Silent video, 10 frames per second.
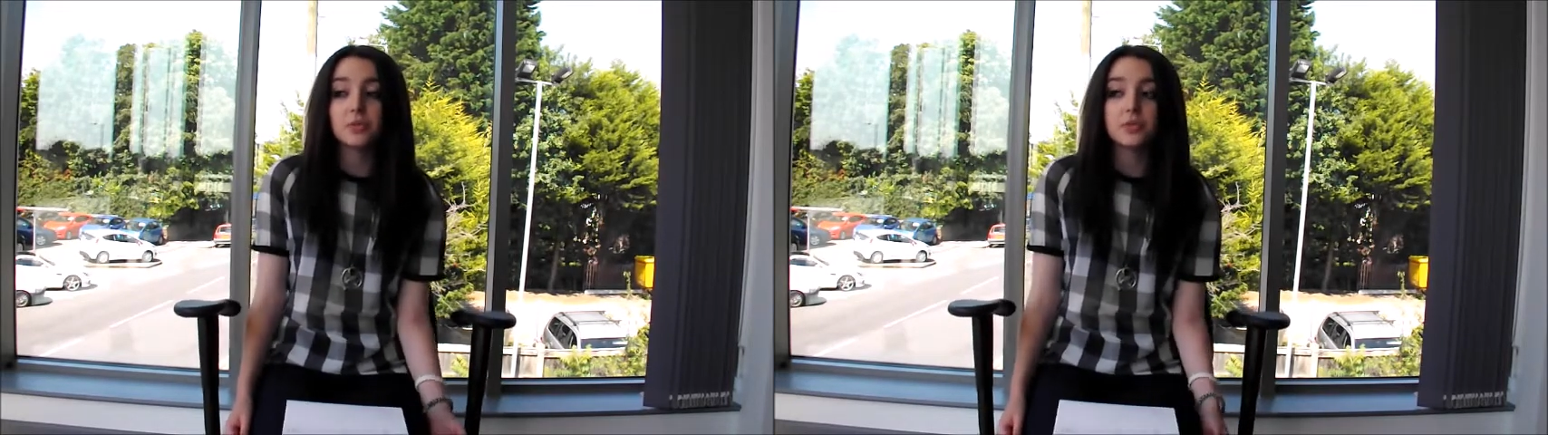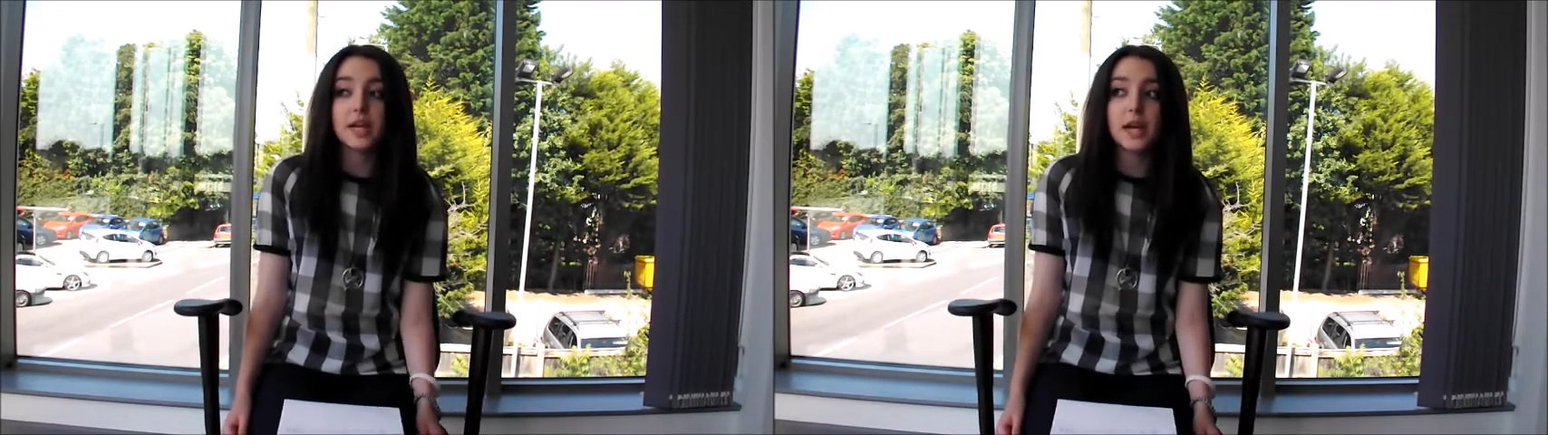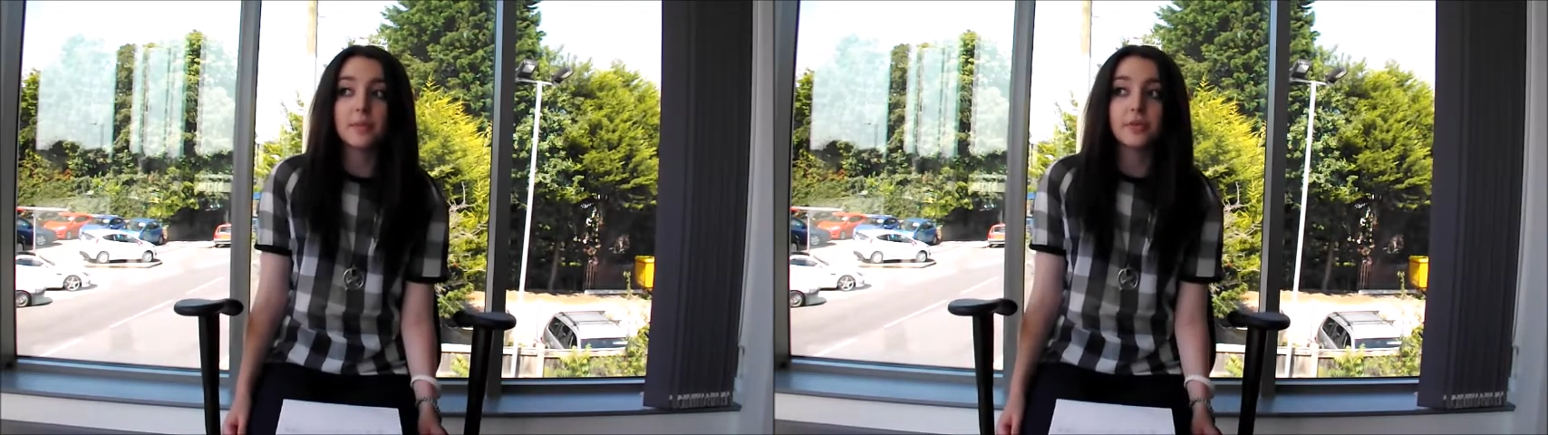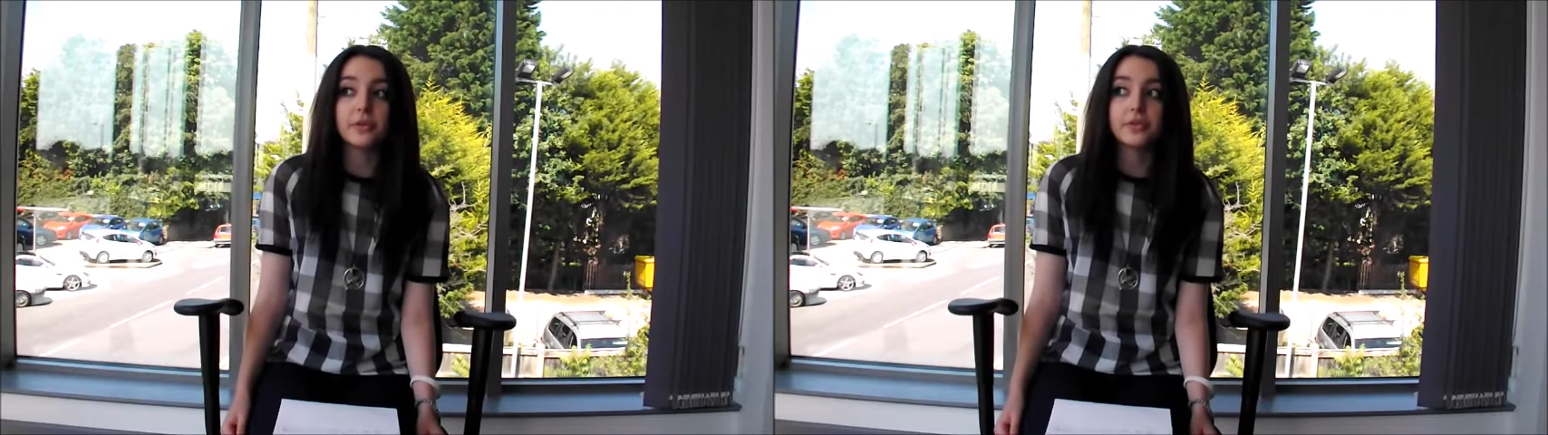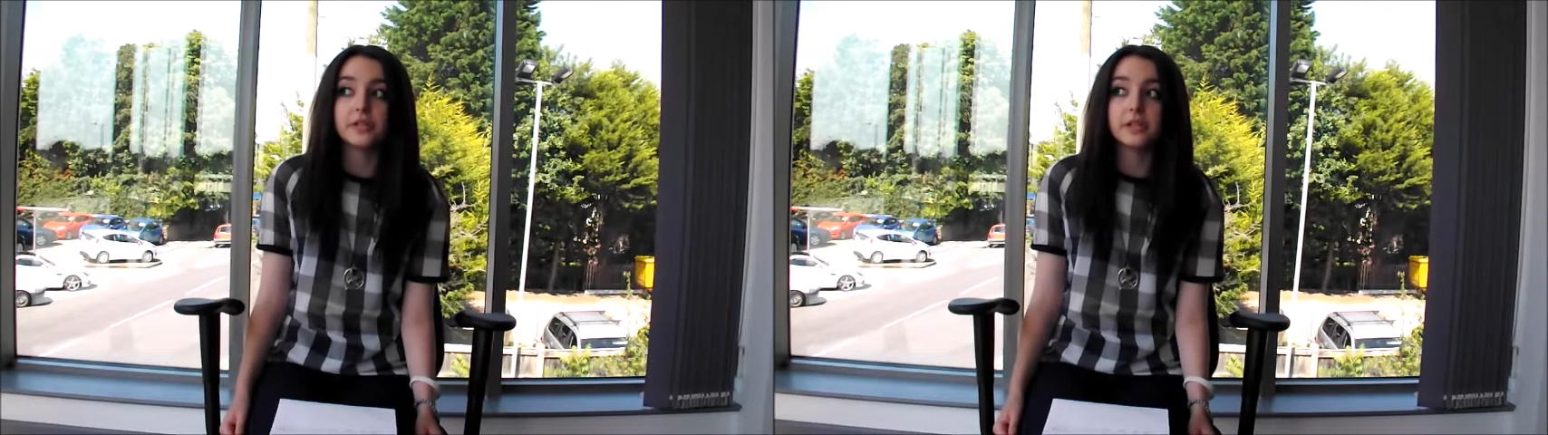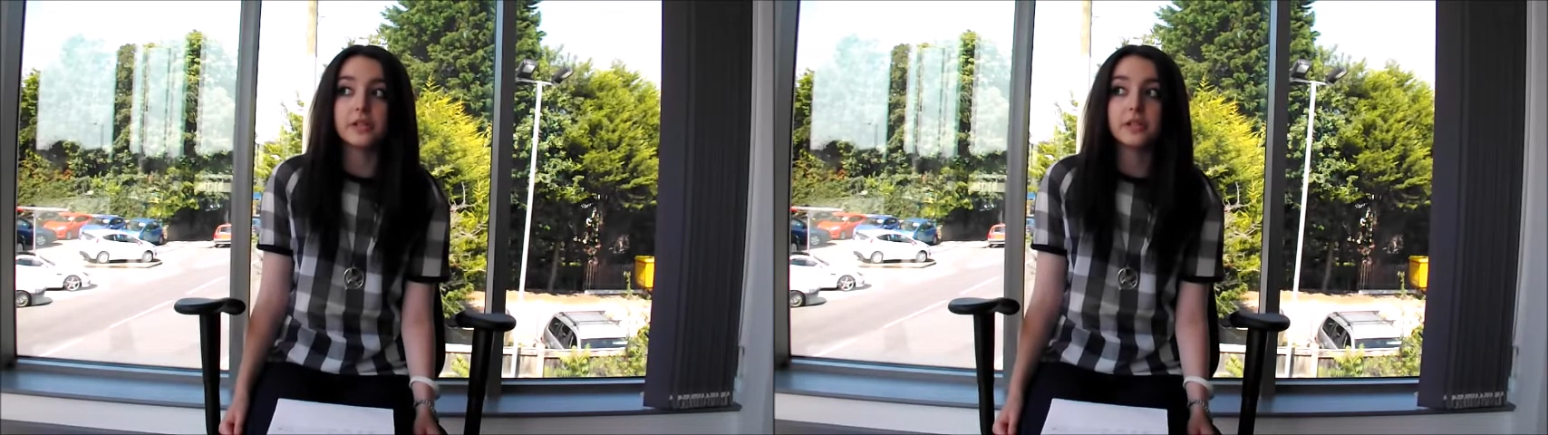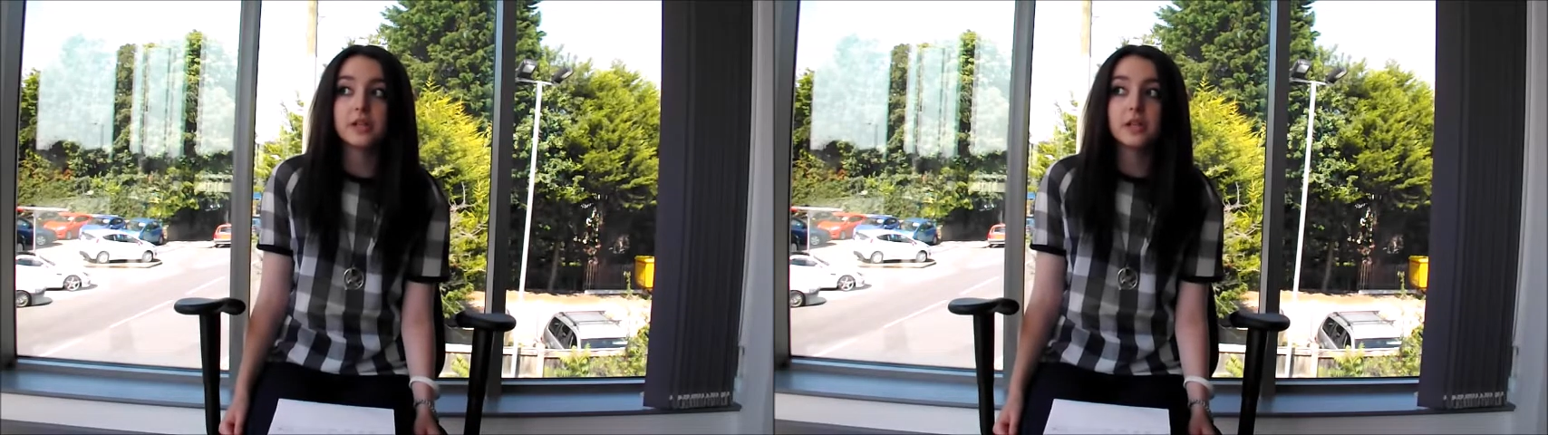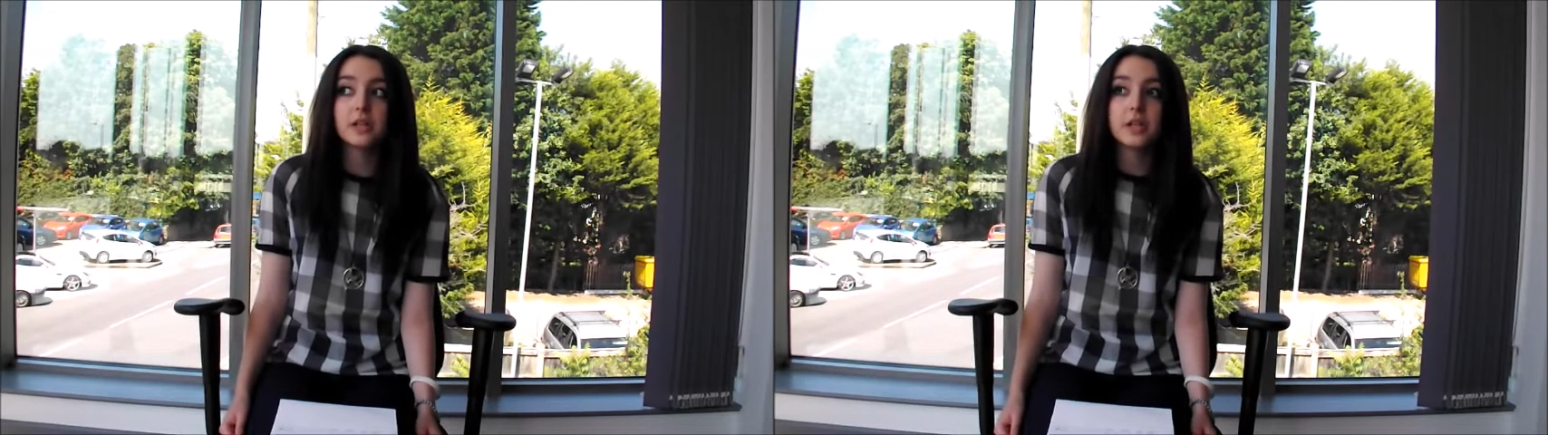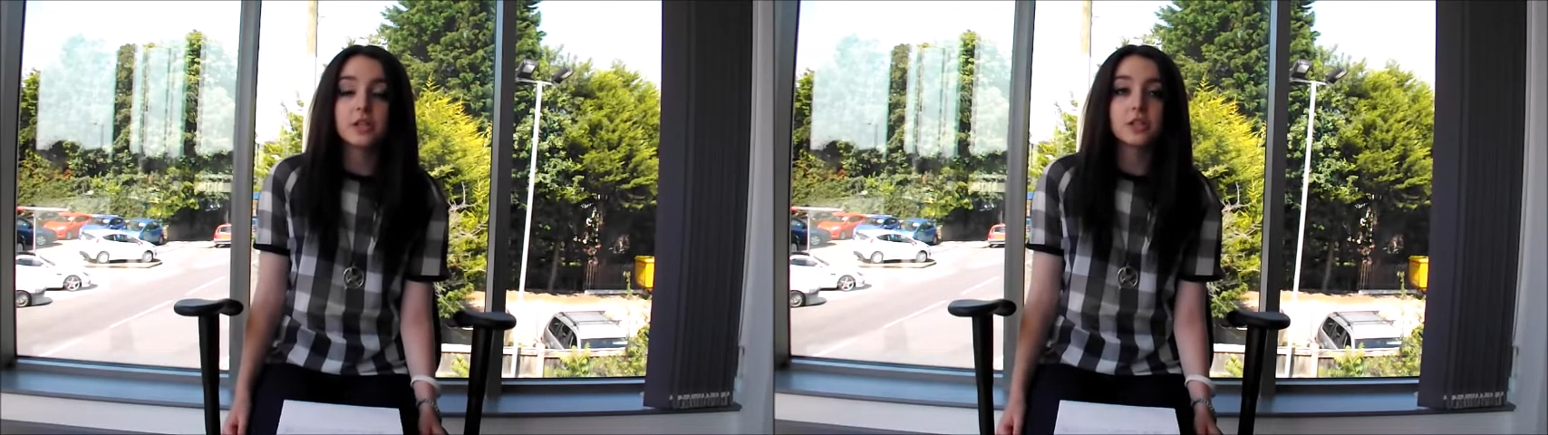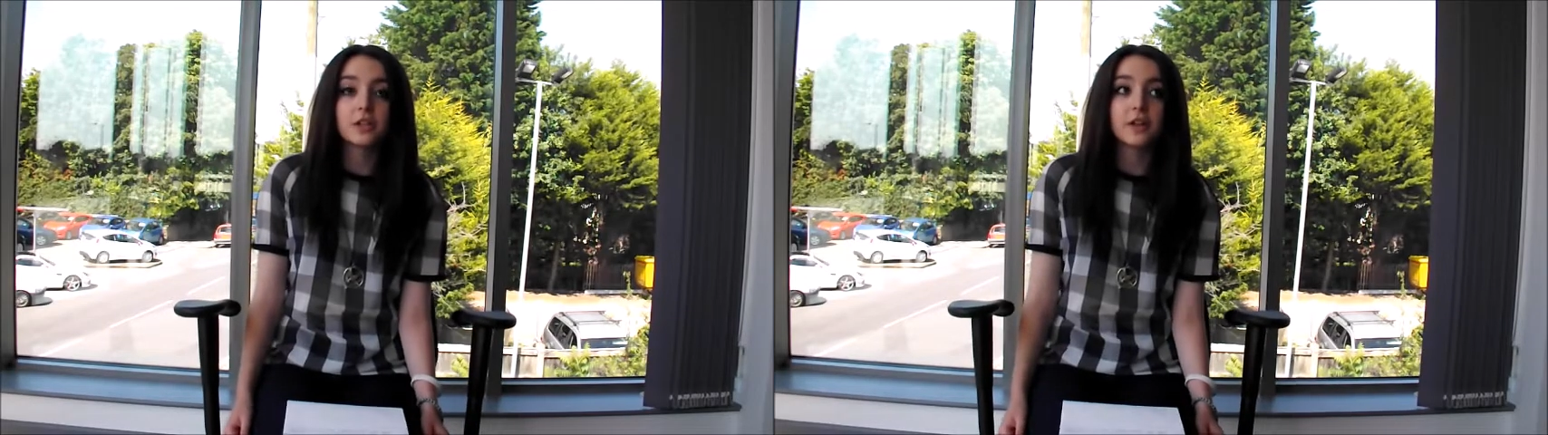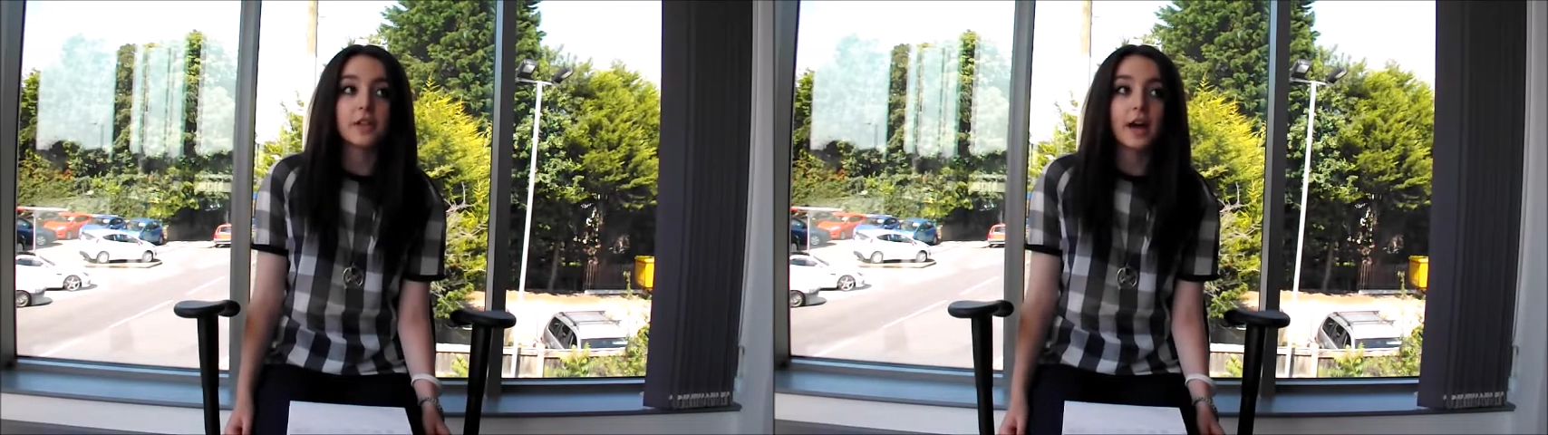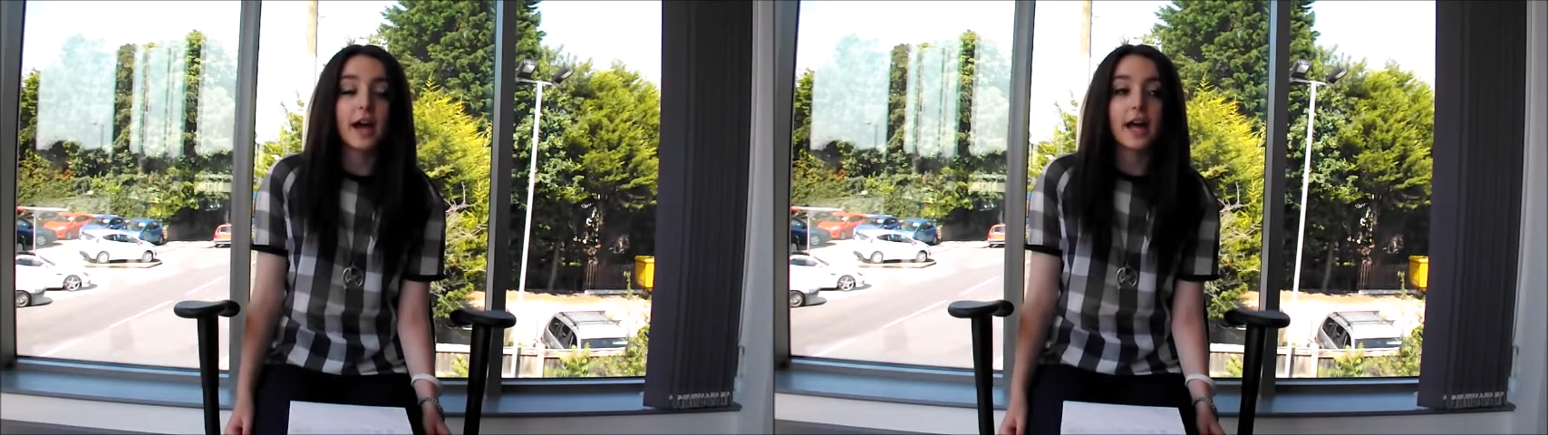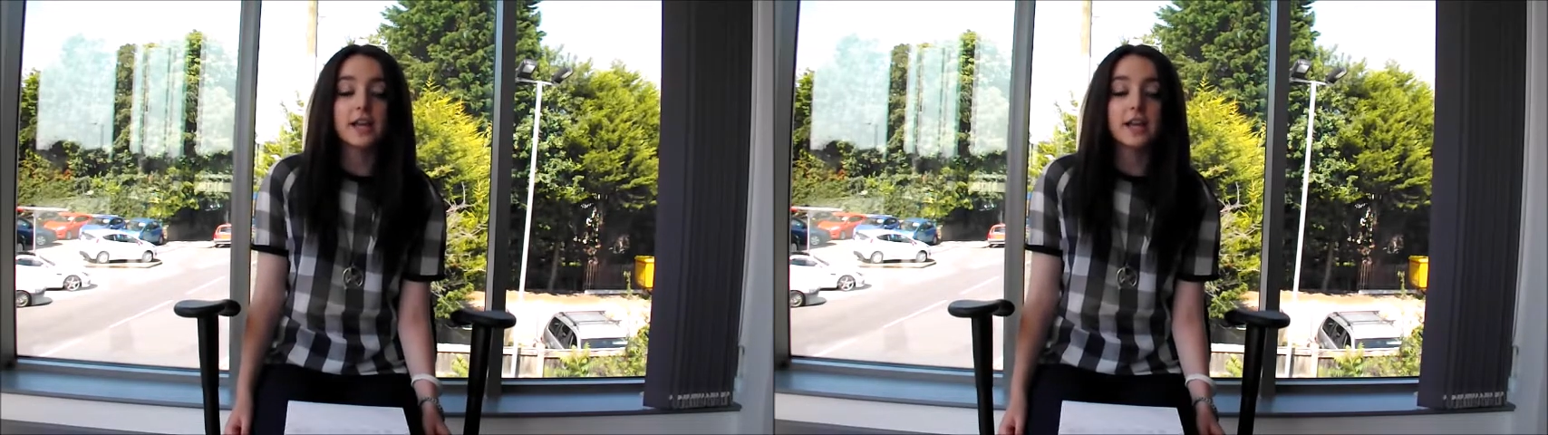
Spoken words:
pool tables and stuff like that.